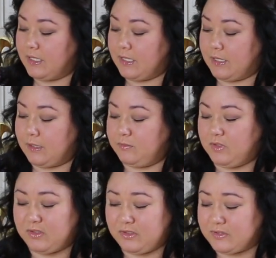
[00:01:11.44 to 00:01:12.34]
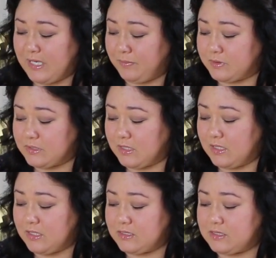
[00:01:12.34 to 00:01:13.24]
You can use
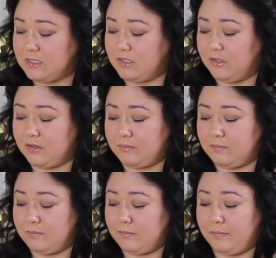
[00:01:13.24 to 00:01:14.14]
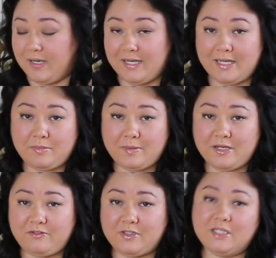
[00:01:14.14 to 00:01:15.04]
applesauce, you can buy apple
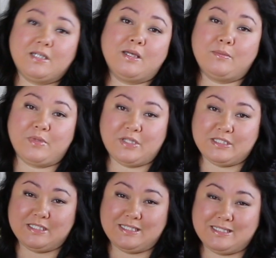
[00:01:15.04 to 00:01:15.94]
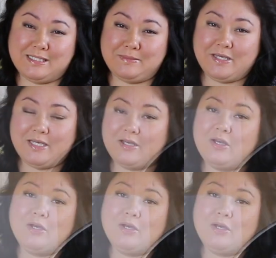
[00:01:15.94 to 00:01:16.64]
pie filling, but this is easy to make.